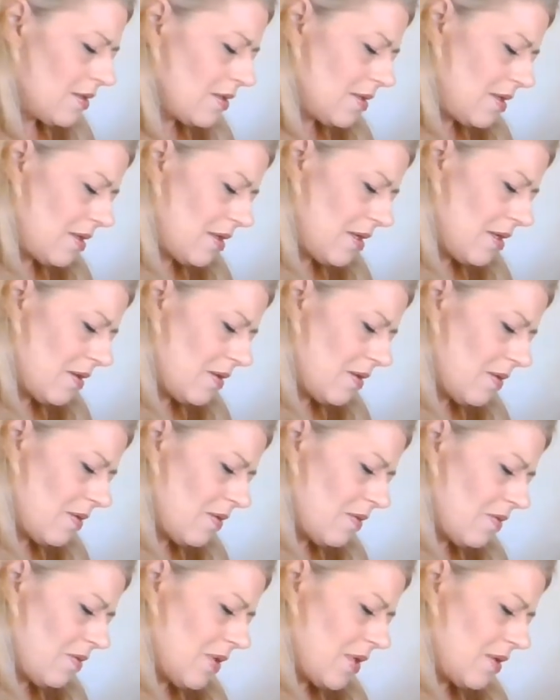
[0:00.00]

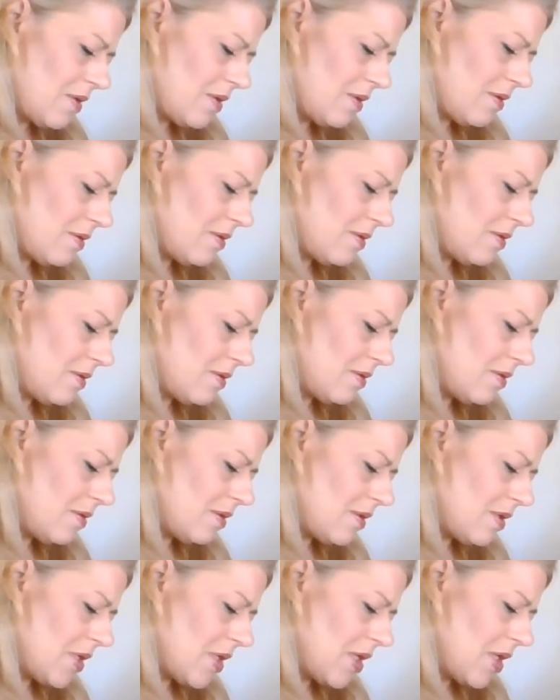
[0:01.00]
No.
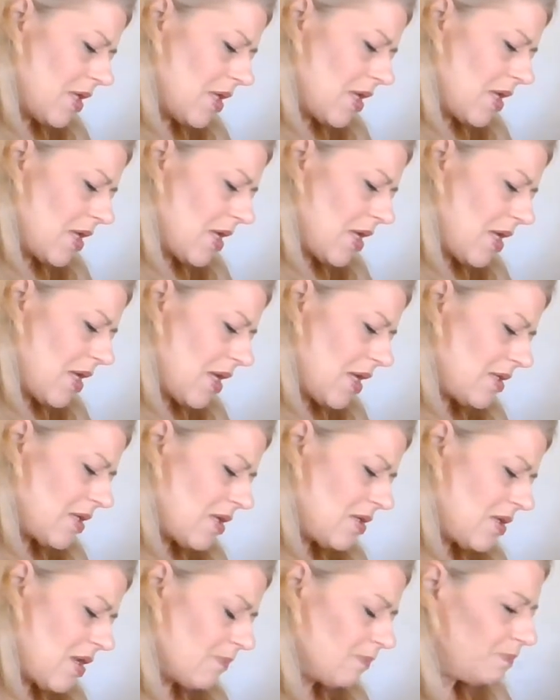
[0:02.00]
And
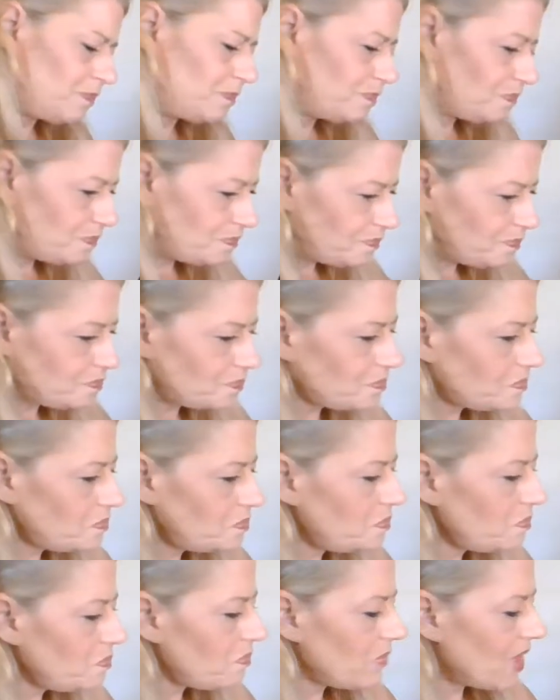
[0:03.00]
no.
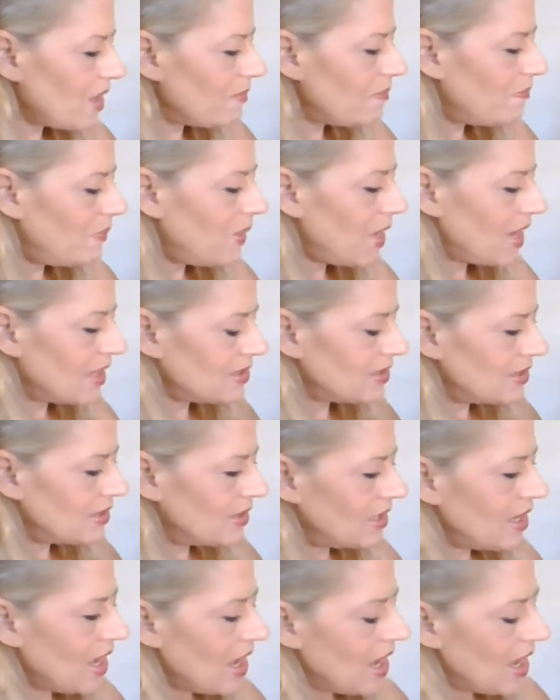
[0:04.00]
But
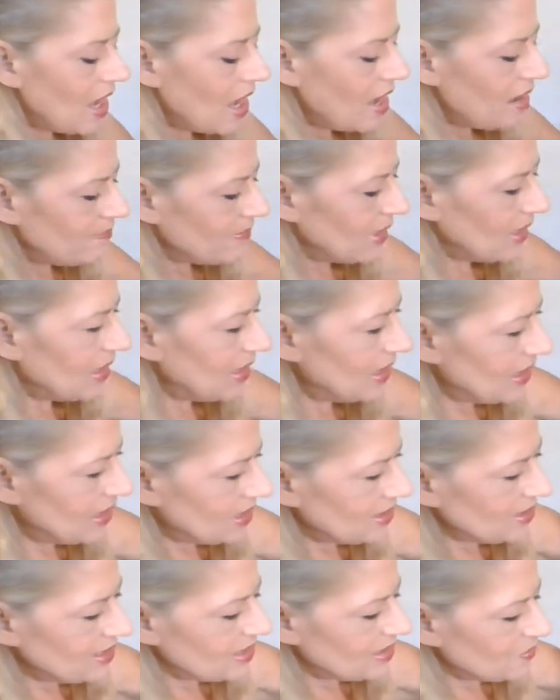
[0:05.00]
um, it
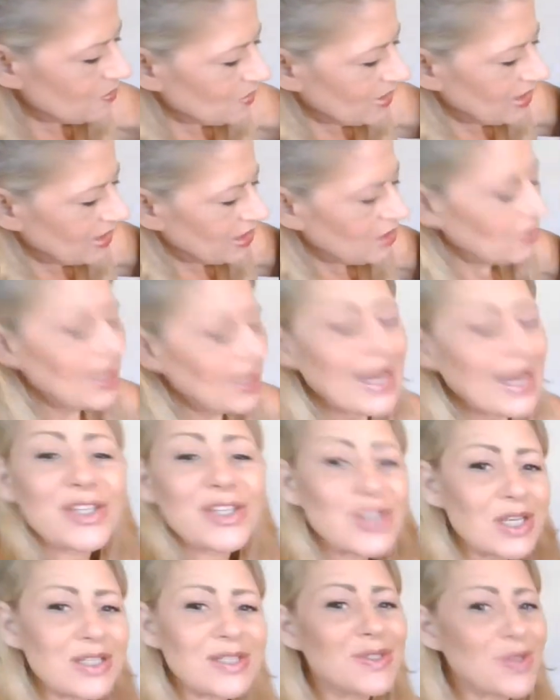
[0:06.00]
is this really cute, and I
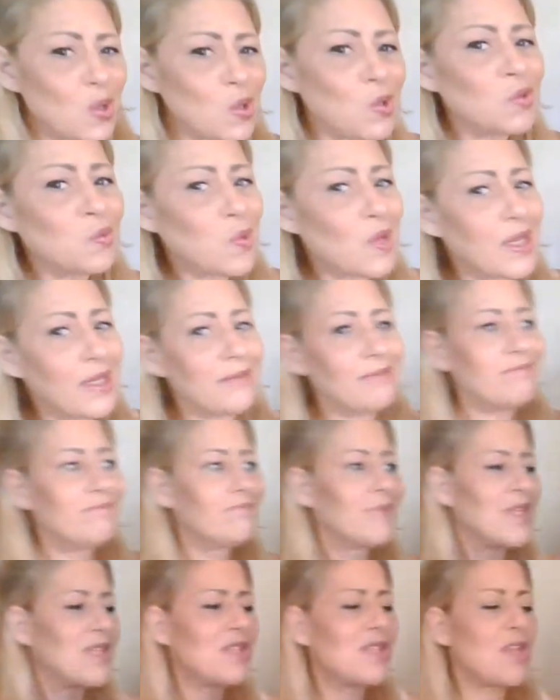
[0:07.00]
just sold one.
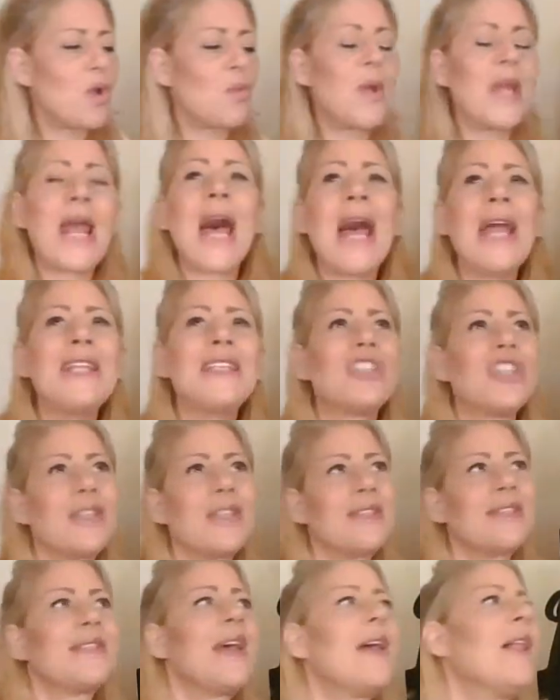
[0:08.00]
So when I
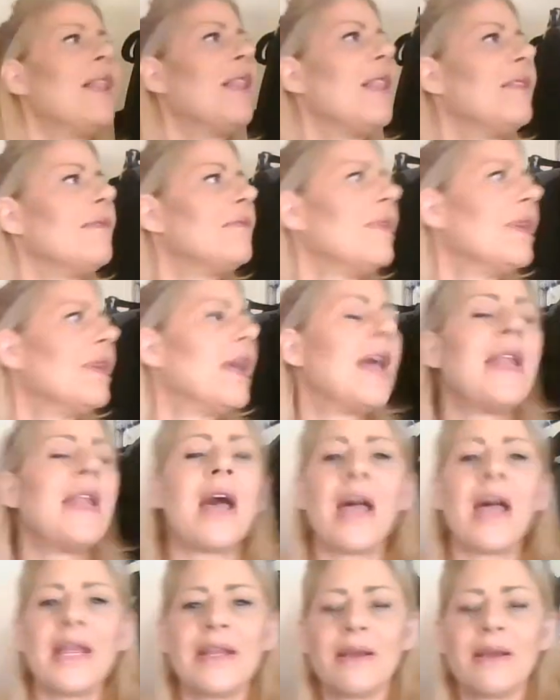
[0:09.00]
just sell an
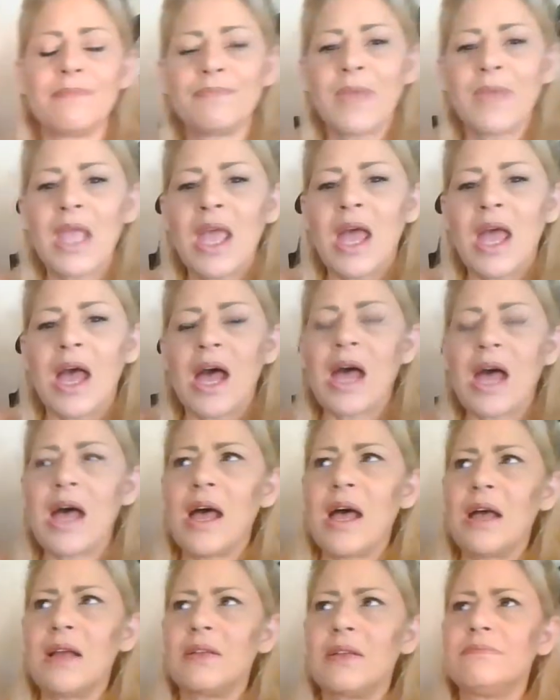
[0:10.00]
item,
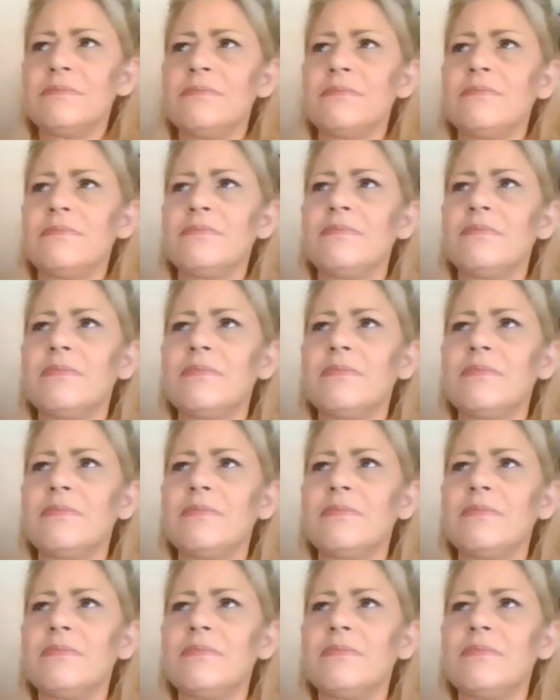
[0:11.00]
um,